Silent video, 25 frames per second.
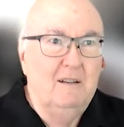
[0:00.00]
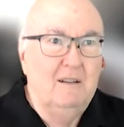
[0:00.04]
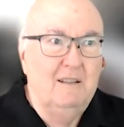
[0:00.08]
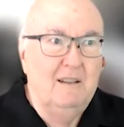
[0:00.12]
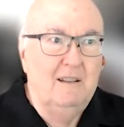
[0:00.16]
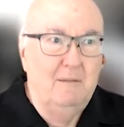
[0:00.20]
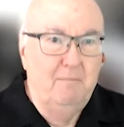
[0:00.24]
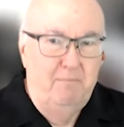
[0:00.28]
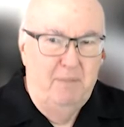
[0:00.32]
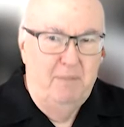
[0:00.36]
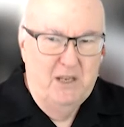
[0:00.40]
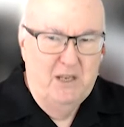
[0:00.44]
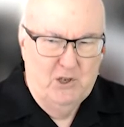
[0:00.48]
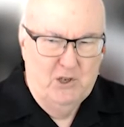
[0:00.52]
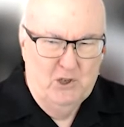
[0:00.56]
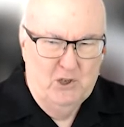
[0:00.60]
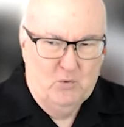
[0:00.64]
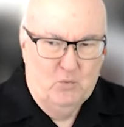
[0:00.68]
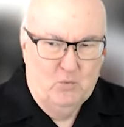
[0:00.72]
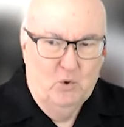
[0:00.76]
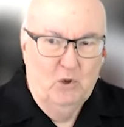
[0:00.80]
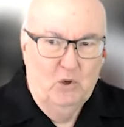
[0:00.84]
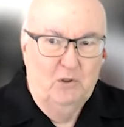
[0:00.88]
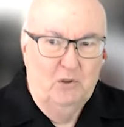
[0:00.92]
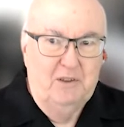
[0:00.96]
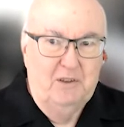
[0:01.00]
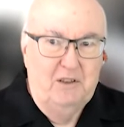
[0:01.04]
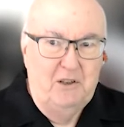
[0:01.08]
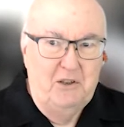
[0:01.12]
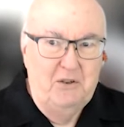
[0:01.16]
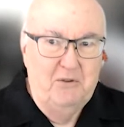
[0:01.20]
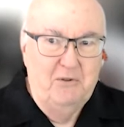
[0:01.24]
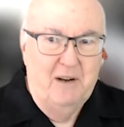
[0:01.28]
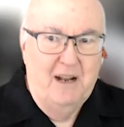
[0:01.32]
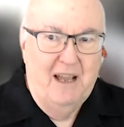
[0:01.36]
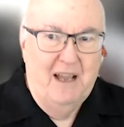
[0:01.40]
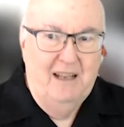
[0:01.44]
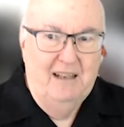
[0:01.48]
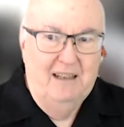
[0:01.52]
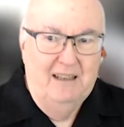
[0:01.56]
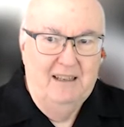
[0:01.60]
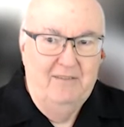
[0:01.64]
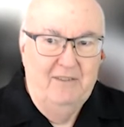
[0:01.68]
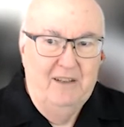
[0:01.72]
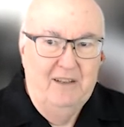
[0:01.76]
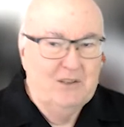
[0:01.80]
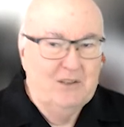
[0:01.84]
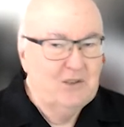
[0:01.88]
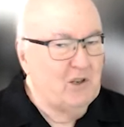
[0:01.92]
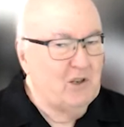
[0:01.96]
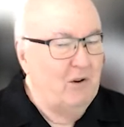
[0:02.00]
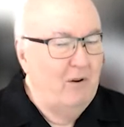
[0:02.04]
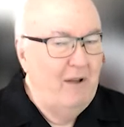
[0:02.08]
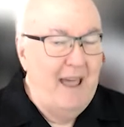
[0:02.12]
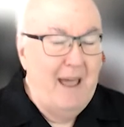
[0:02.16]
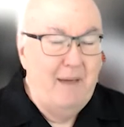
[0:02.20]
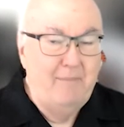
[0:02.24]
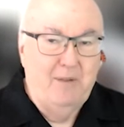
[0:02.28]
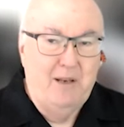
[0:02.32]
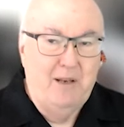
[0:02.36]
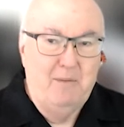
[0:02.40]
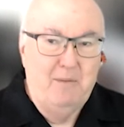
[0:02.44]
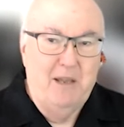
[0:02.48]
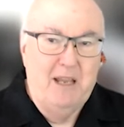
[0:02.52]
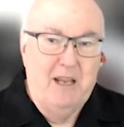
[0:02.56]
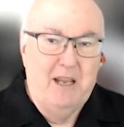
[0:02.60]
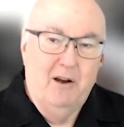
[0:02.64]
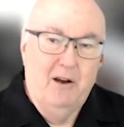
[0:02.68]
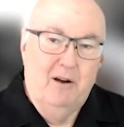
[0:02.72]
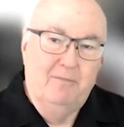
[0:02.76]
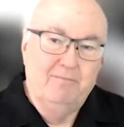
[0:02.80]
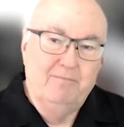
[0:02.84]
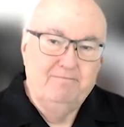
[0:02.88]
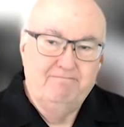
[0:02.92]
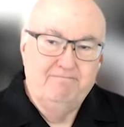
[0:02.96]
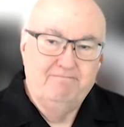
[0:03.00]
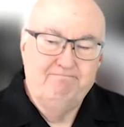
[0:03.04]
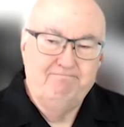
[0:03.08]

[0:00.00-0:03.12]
the business world that you and I live in. So happy to be here.